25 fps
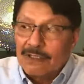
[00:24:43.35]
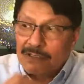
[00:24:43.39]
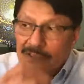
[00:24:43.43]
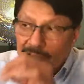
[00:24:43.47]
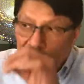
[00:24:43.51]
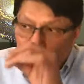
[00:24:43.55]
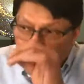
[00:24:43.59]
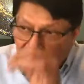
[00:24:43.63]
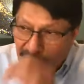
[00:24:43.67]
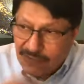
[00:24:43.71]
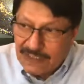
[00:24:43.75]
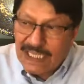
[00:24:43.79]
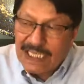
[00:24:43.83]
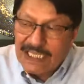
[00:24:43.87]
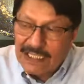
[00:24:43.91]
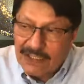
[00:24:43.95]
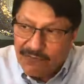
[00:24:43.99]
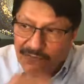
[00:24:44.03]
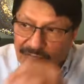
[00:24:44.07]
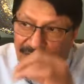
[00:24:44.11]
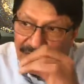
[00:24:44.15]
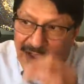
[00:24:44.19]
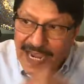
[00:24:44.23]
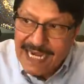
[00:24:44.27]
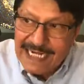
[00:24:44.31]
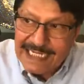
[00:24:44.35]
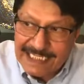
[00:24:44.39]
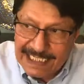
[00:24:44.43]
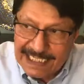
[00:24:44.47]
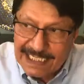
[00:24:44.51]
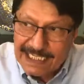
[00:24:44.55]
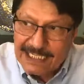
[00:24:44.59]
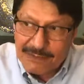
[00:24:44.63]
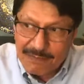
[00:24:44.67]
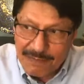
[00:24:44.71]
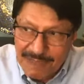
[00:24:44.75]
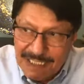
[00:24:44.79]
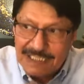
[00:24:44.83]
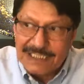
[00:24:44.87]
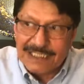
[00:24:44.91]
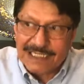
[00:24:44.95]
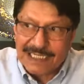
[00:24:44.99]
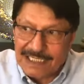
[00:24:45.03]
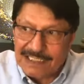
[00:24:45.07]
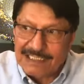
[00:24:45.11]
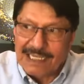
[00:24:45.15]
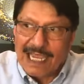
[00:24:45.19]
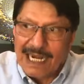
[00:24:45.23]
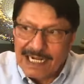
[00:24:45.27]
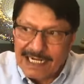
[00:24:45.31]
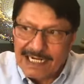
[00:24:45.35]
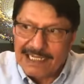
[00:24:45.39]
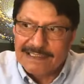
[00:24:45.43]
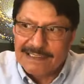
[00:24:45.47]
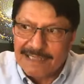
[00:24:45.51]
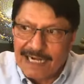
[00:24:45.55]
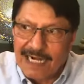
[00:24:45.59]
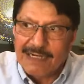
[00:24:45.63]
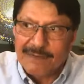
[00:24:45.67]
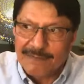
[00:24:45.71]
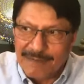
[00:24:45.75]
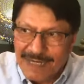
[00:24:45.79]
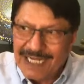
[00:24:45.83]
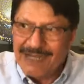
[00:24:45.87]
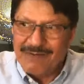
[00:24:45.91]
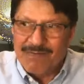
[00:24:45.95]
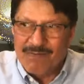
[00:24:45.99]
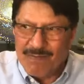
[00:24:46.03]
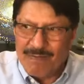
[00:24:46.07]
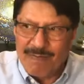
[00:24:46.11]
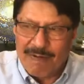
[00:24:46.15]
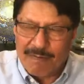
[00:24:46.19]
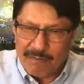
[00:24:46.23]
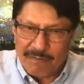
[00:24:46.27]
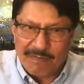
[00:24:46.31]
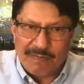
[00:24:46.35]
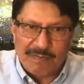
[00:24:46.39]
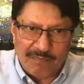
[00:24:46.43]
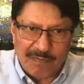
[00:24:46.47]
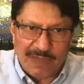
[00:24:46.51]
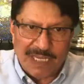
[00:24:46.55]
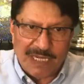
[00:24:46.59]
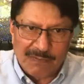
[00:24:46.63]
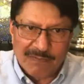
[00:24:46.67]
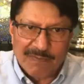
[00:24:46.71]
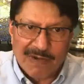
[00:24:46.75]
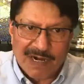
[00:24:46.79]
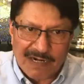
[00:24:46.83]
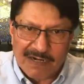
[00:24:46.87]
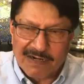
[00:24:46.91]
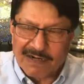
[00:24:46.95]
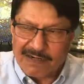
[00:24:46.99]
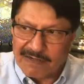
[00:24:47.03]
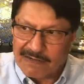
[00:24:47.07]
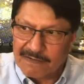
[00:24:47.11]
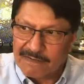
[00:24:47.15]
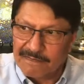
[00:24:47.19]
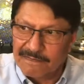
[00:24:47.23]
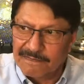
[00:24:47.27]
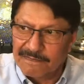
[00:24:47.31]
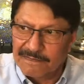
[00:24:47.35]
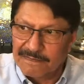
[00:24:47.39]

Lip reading: You see, the fighting, it means qital does not mean murder.